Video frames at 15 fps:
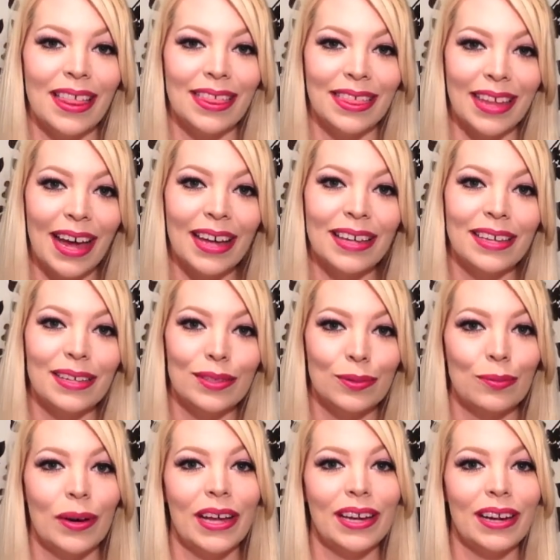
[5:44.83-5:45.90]
that is
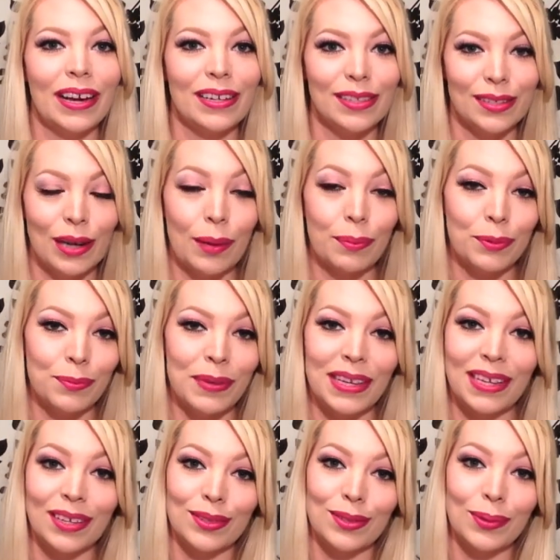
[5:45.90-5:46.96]
when I stopped
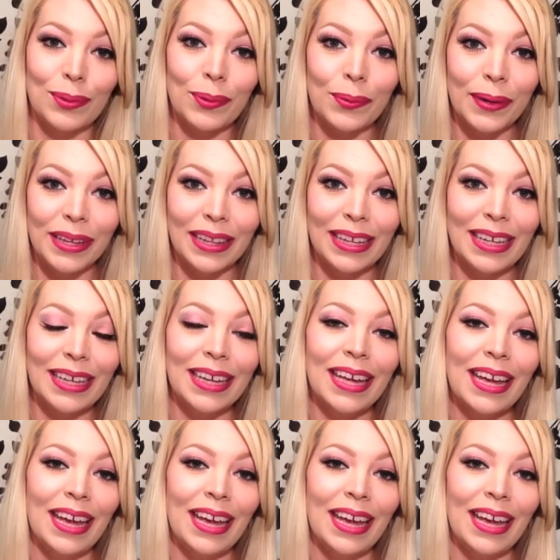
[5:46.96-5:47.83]
being so oily,